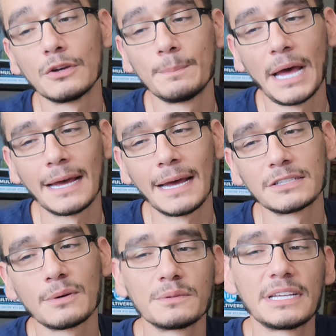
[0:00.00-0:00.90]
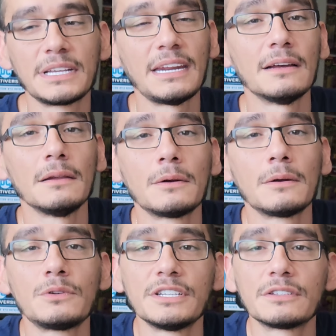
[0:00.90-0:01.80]
back, so I was getting a little
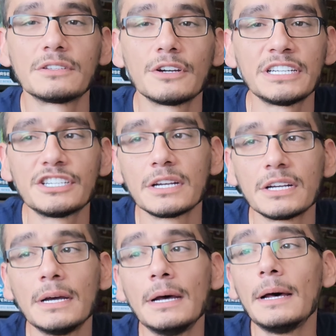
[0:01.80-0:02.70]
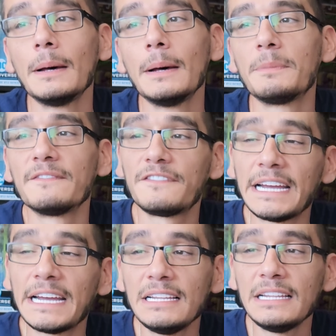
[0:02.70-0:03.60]
discouraged. But
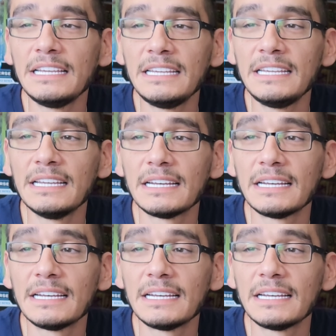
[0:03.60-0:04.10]
finally,